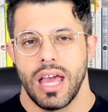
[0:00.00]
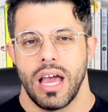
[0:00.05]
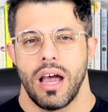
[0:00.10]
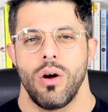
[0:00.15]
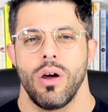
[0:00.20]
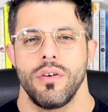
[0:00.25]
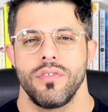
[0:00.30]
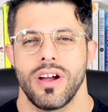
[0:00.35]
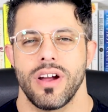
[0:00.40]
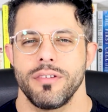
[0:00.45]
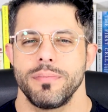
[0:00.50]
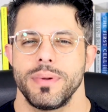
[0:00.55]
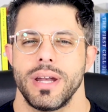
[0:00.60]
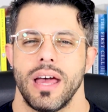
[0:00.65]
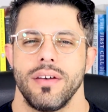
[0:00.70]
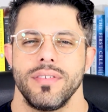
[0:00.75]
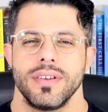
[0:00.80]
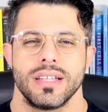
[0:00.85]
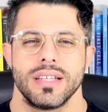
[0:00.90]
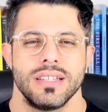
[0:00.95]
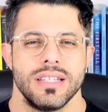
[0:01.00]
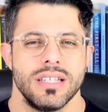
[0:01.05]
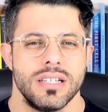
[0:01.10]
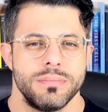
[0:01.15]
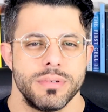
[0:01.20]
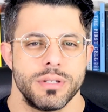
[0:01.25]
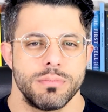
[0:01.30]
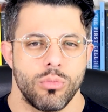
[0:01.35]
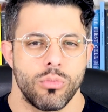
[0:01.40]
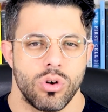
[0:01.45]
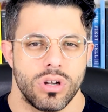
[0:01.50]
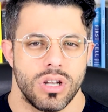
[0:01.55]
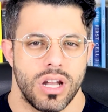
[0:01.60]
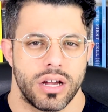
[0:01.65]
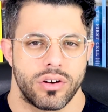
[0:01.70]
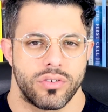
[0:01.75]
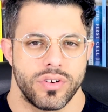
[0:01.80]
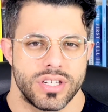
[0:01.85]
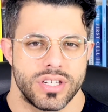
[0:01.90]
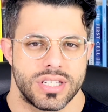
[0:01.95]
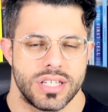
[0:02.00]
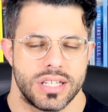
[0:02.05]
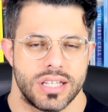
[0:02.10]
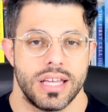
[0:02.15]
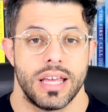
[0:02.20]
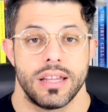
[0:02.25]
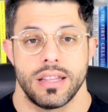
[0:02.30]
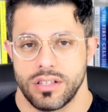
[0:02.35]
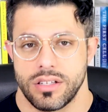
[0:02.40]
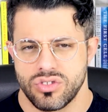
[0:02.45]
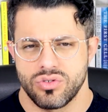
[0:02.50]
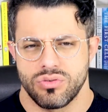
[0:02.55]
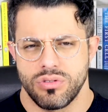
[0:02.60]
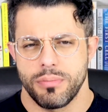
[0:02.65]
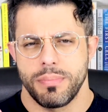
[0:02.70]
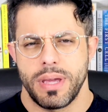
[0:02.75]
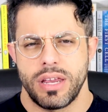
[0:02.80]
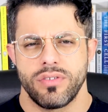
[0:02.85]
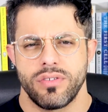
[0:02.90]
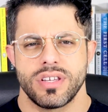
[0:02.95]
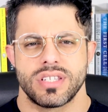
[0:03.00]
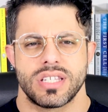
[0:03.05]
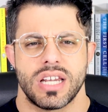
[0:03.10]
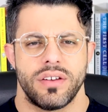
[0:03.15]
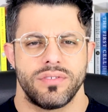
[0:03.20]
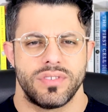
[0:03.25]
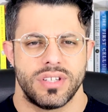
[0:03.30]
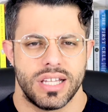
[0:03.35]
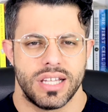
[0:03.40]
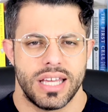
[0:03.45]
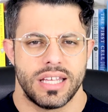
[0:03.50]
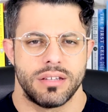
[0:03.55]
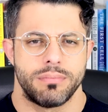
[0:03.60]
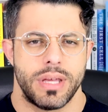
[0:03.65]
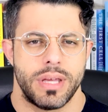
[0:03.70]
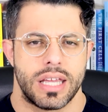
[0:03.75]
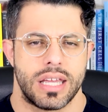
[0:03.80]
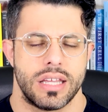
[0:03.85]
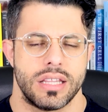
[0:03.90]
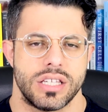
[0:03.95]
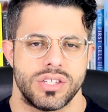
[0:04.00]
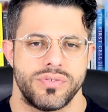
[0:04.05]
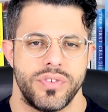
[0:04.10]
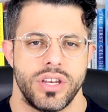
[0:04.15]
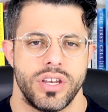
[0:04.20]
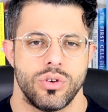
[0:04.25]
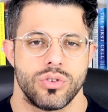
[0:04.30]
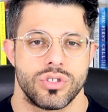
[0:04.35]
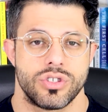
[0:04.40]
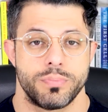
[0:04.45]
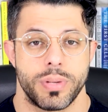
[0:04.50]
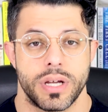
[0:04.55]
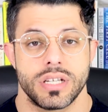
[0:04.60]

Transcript: However, I've been having a little bit more luck recently, and this is the main reason I've delayed making these videos,